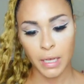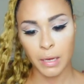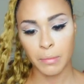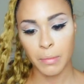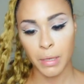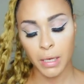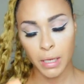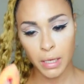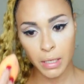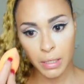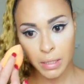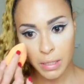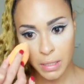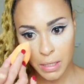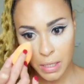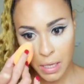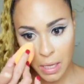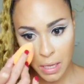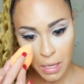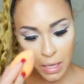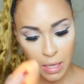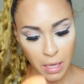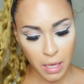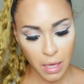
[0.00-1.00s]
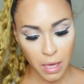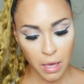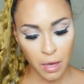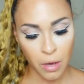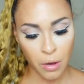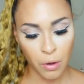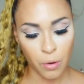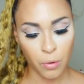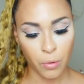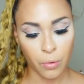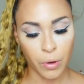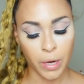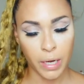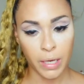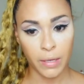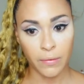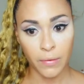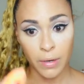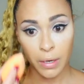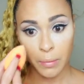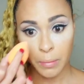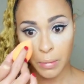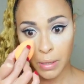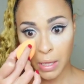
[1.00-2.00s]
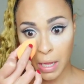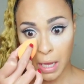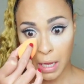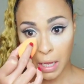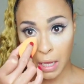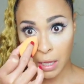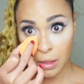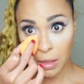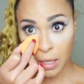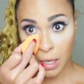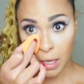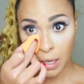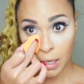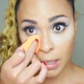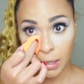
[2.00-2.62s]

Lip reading: minutes or even applying a lot.